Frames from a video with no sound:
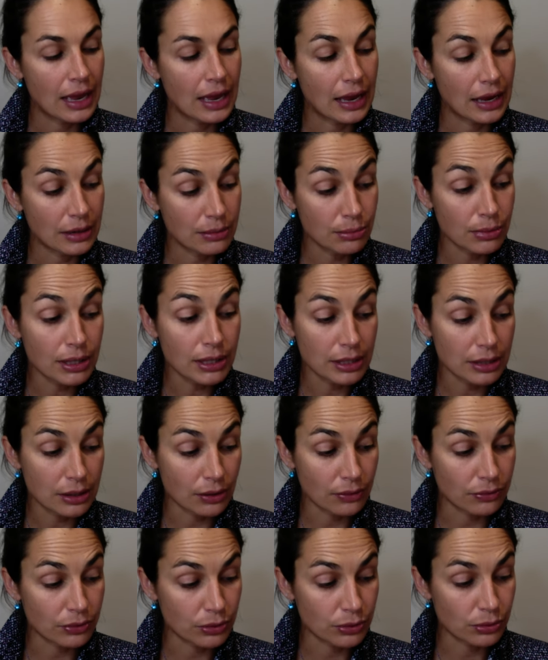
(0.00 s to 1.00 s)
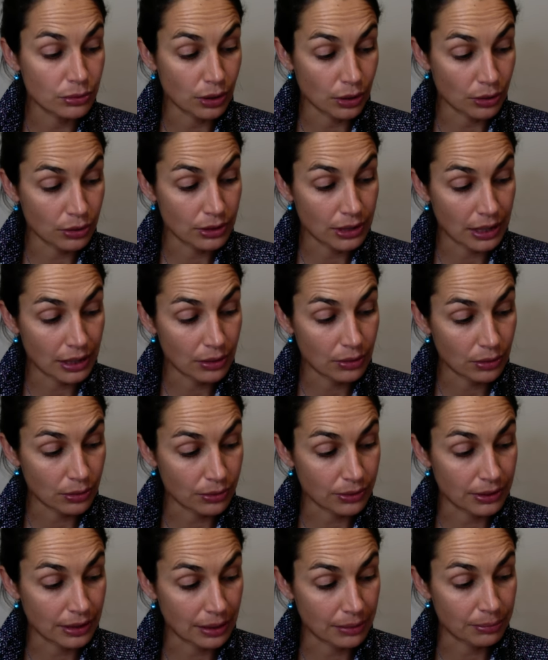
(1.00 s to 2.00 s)
and many of you are now
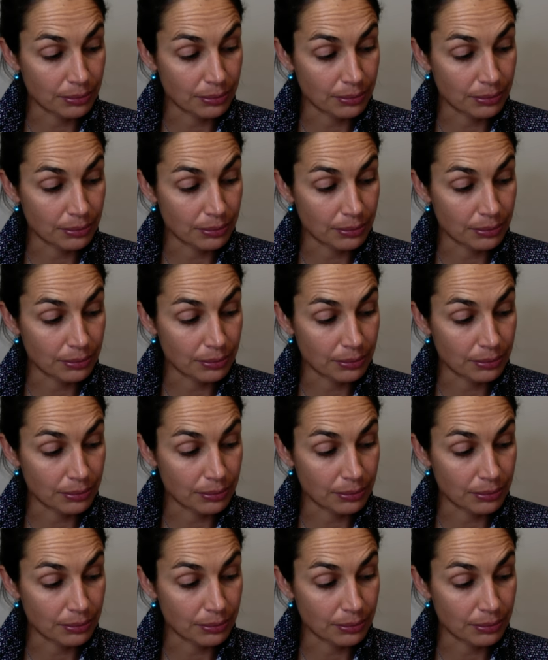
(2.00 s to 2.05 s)
on that